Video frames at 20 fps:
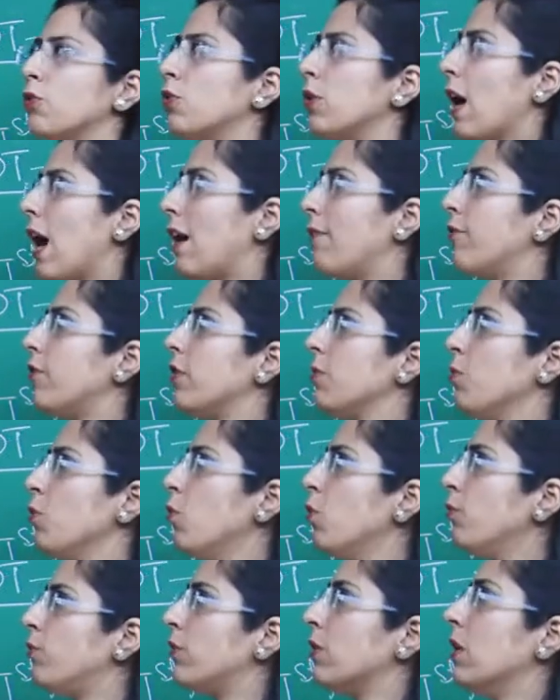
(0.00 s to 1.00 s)
could have
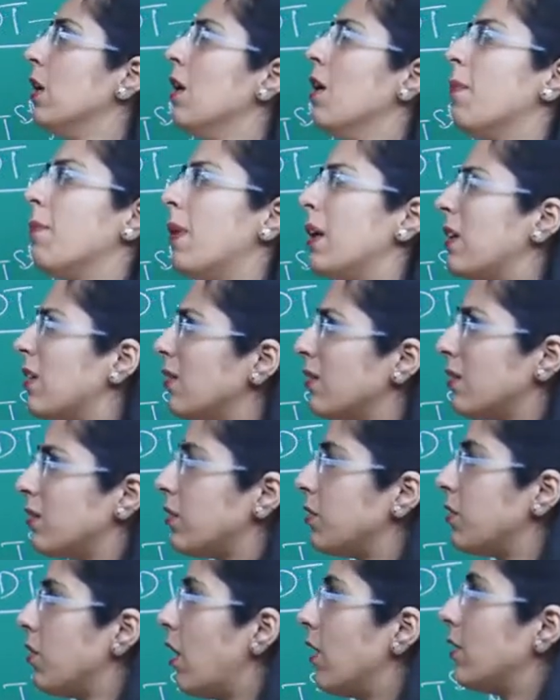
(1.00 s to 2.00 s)
removed. But this
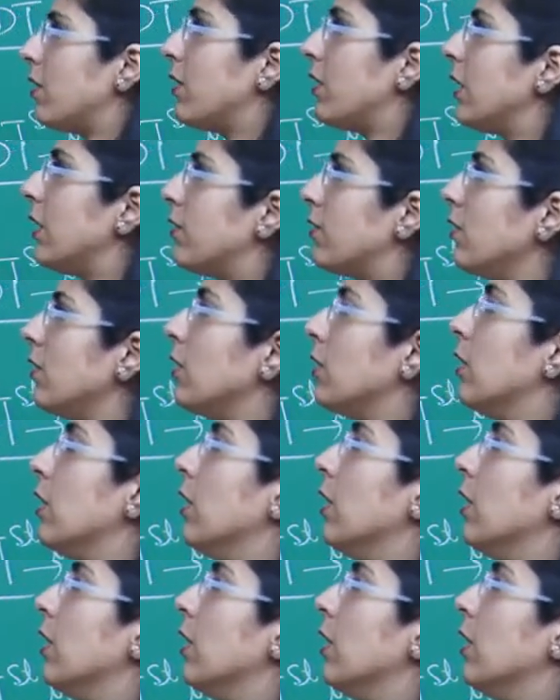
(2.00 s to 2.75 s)
is not the reason.